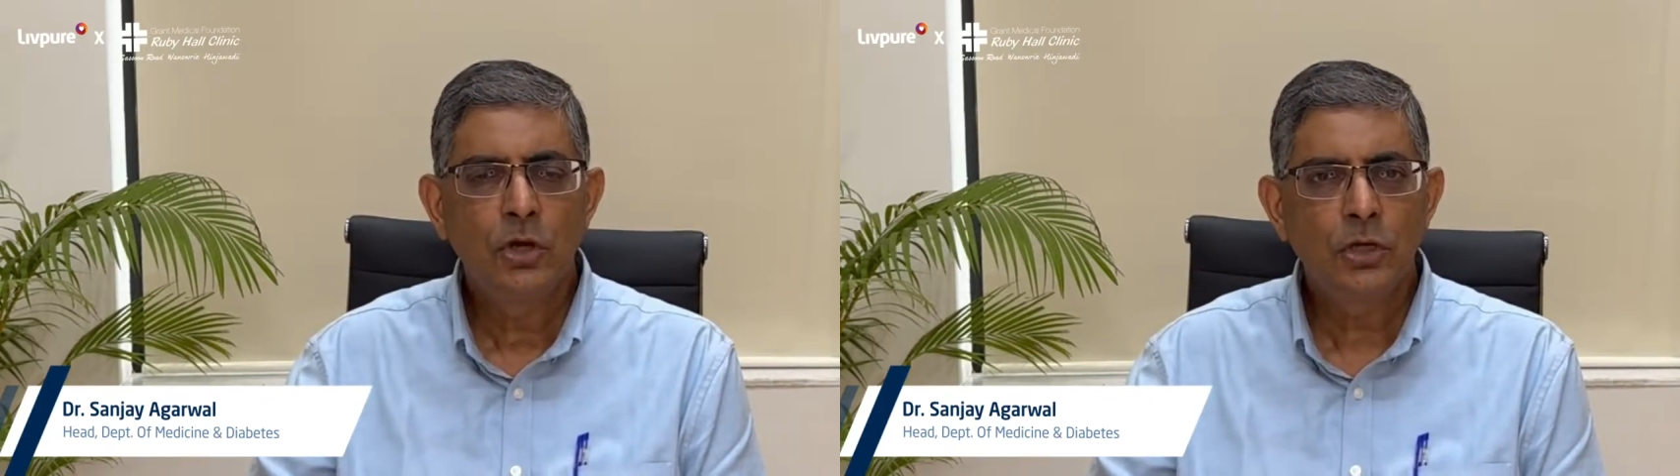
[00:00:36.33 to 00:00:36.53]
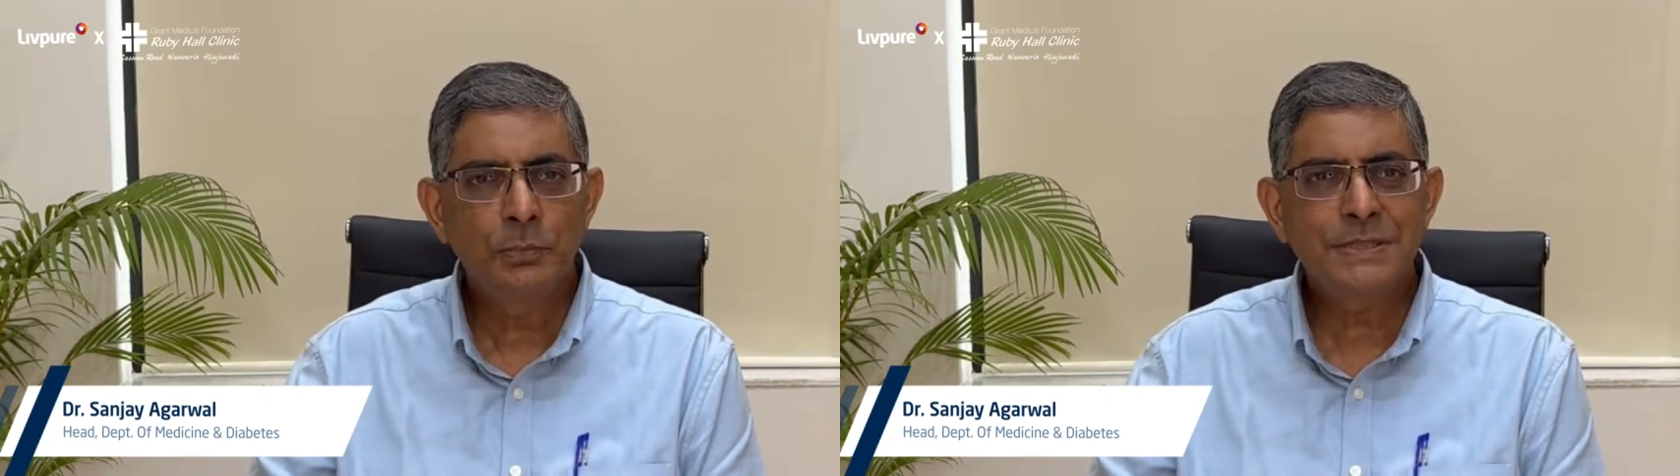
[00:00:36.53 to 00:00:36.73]

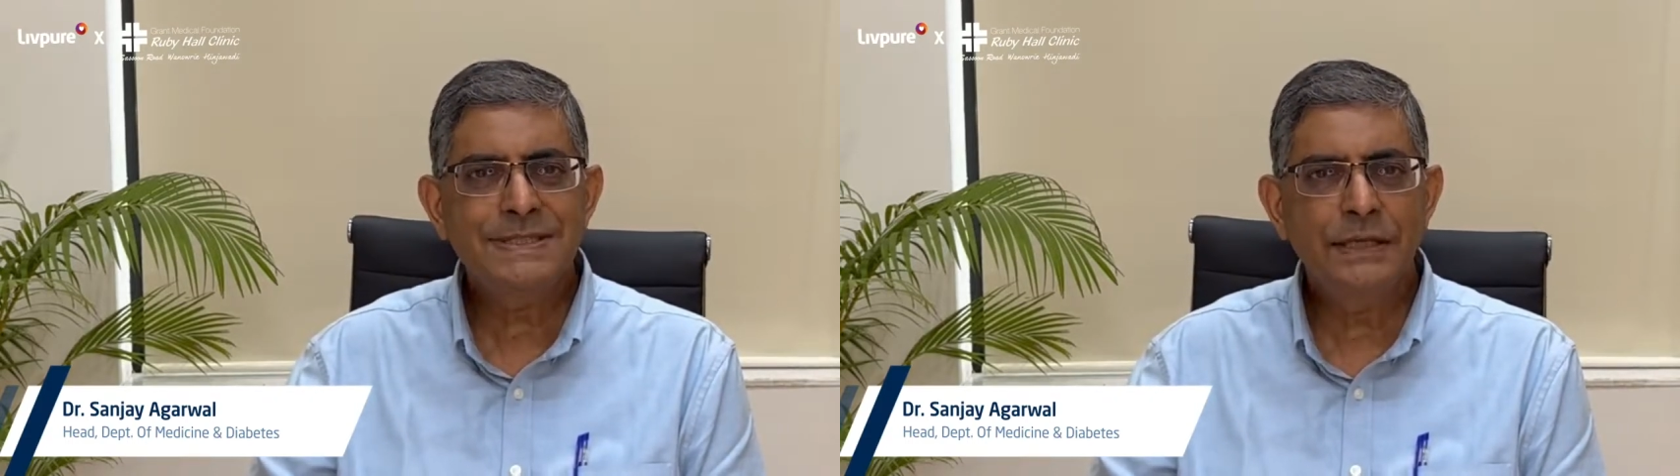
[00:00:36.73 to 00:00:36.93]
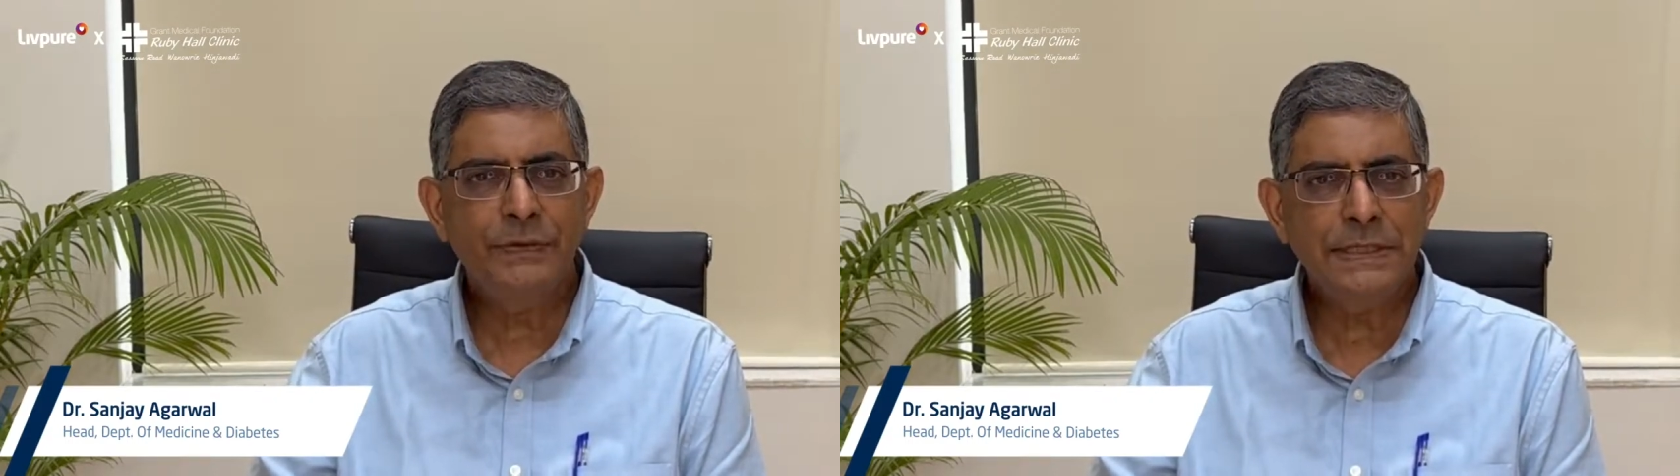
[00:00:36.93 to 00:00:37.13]

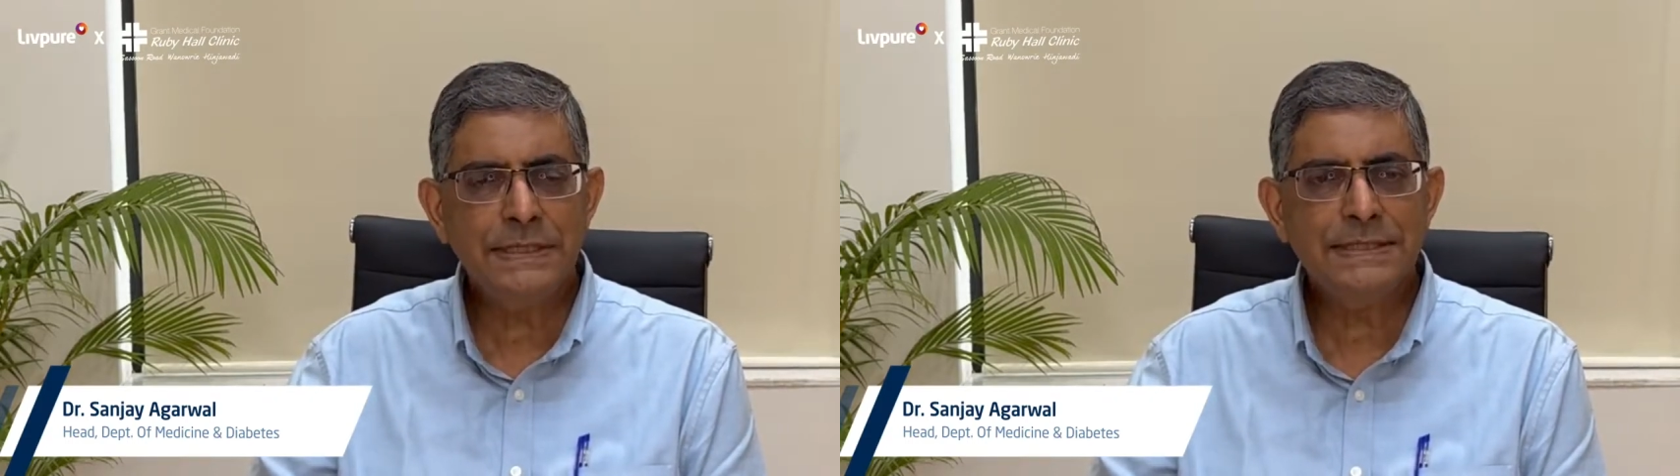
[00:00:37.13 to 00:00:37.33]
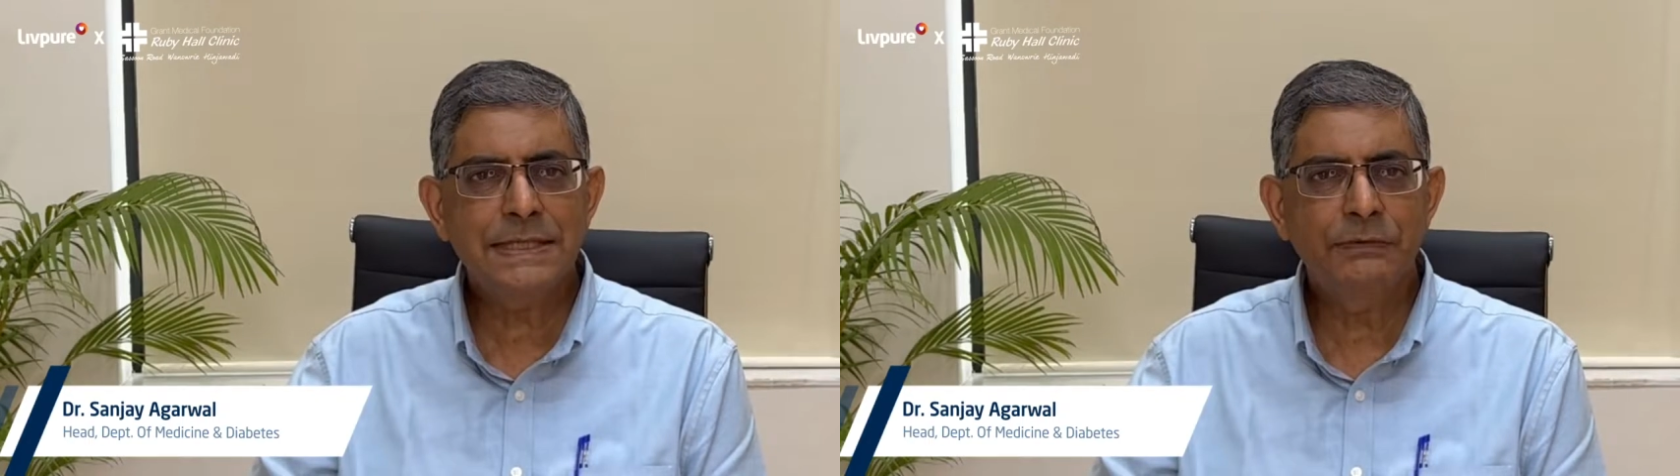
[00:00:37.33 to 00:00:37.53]
almost
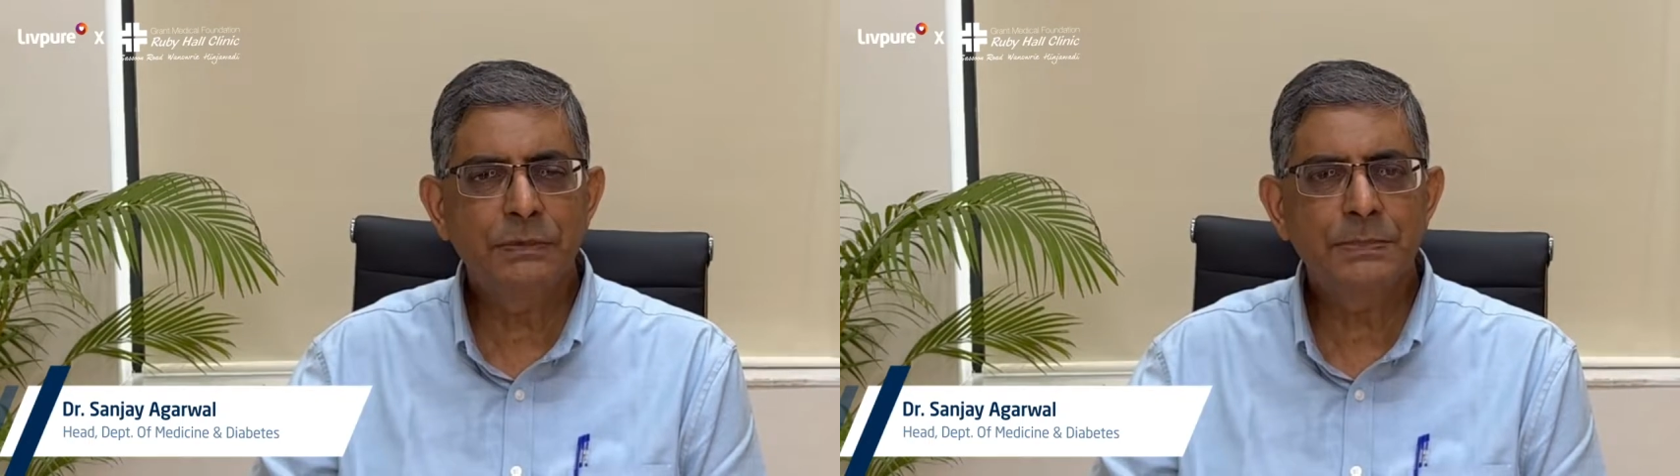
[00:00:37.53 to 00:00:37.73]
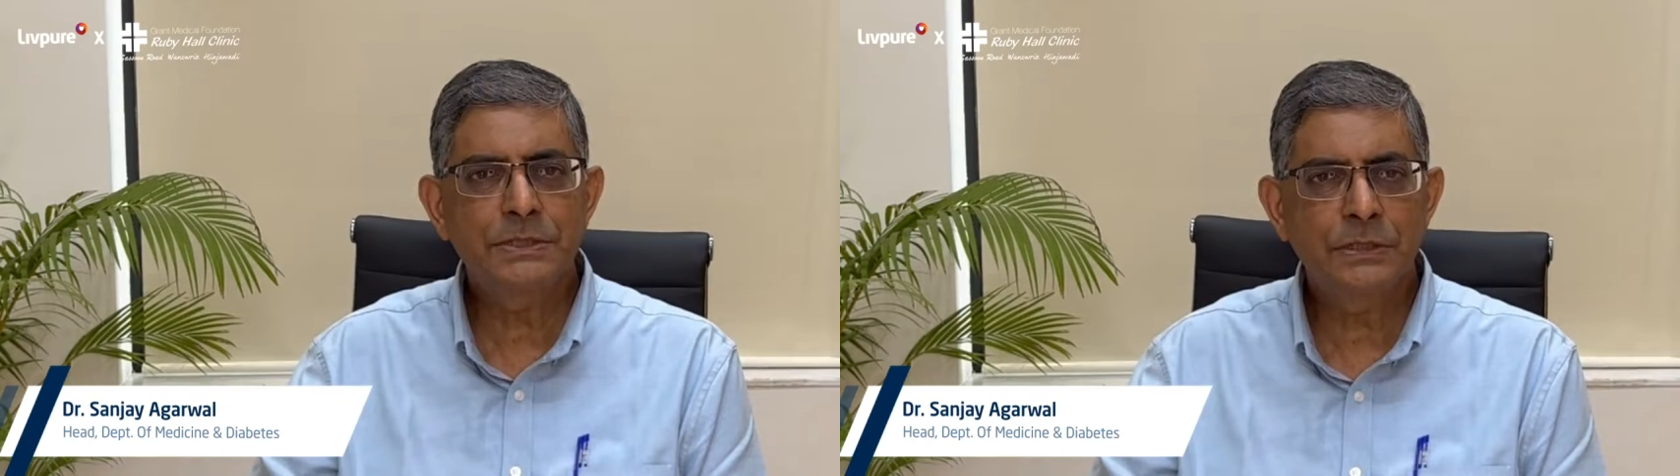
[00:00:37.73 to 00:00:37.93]

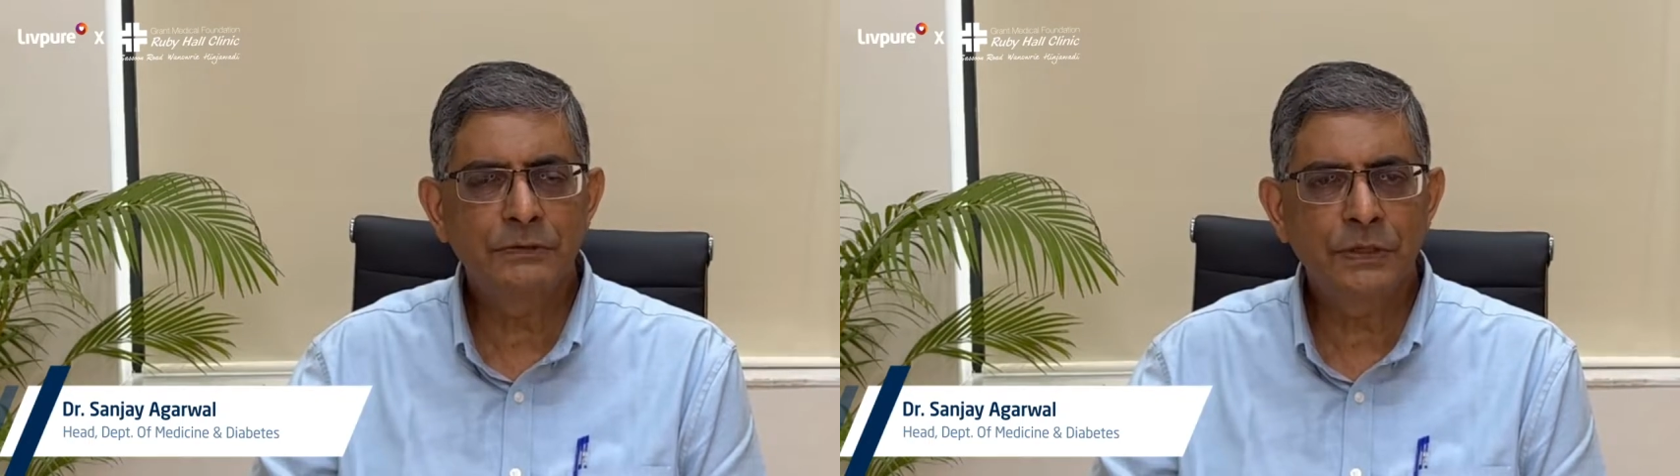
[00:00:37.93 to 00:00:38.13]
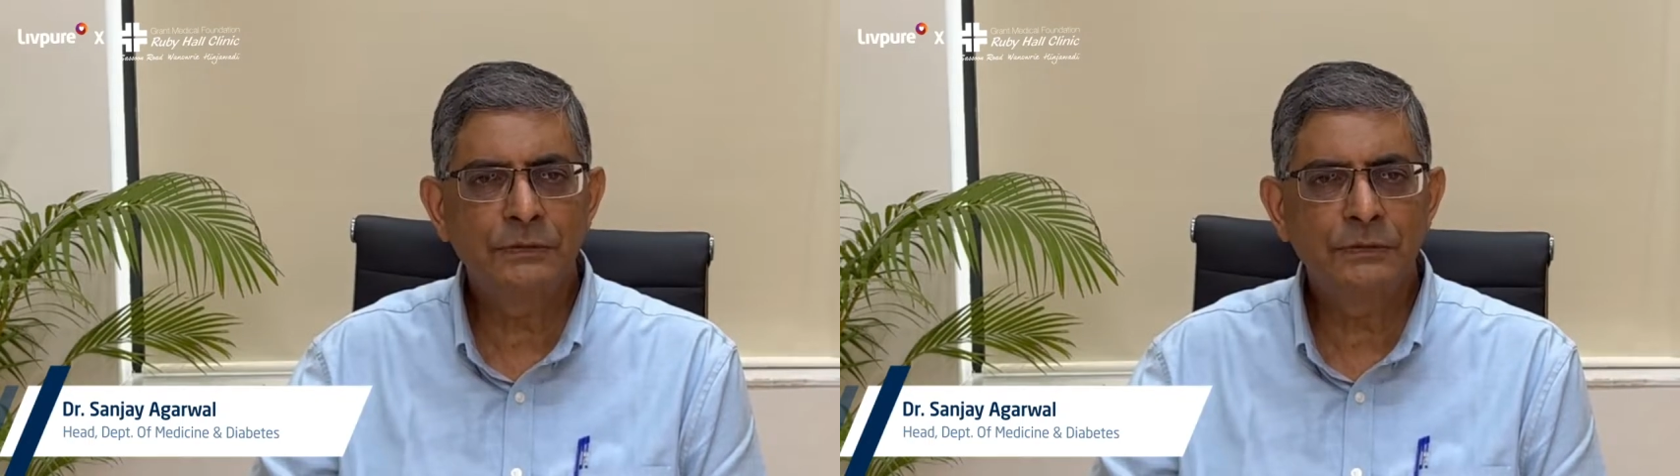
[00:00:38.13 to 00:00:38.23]
77%